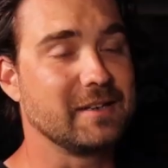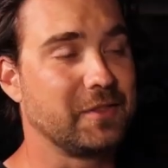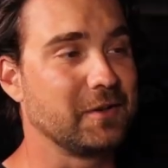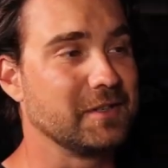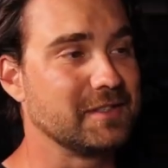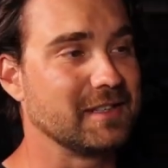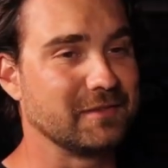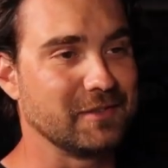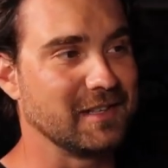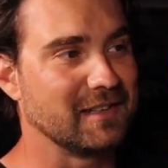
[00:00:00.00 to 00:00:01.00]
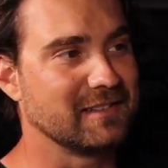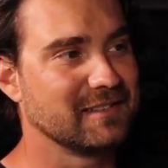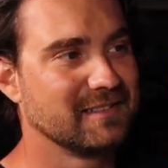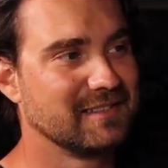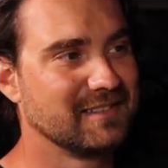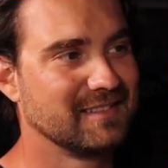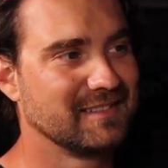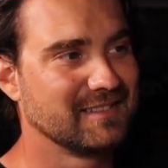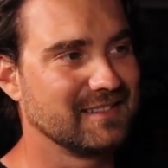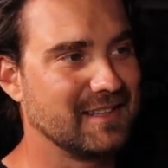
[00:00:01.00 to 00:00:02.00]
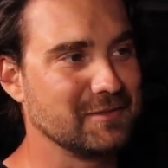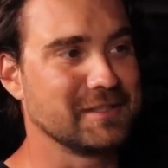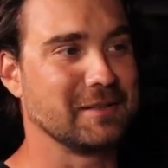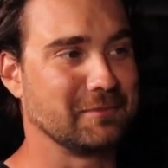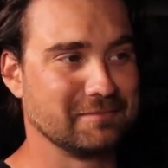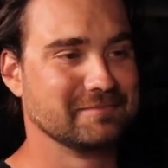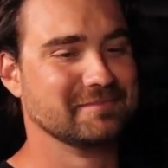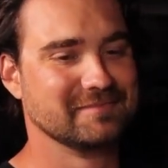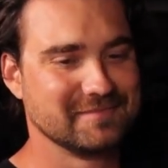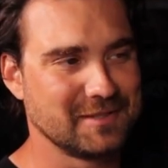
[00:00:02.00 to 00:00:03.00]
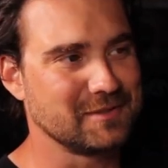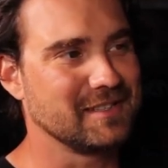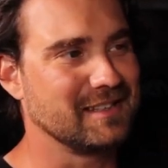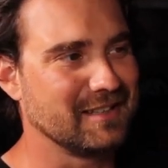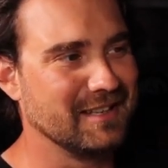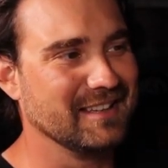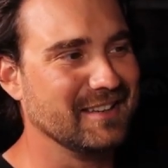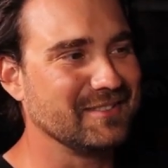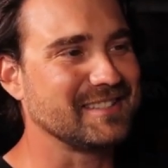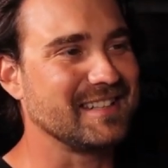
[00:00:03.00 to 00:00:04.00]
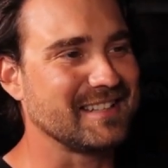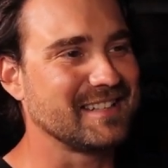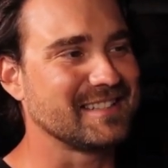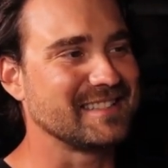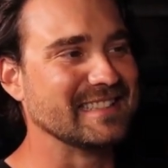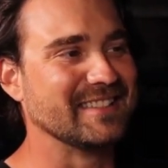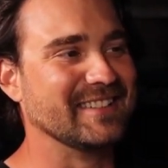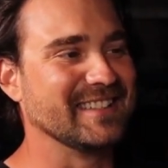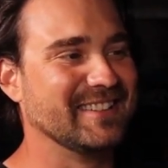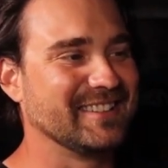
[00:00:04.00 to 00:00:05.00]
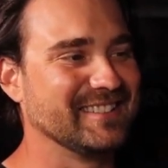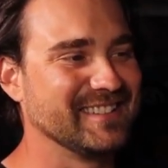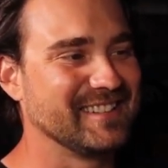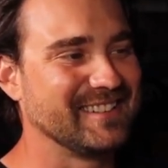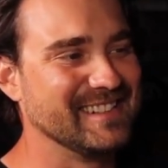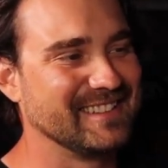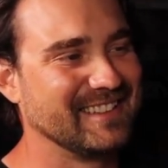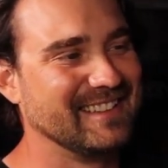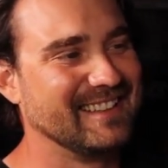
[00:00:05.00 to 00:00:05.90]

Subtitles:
had a 30-second freak out. I was there's a lot of cussing going on the other end of the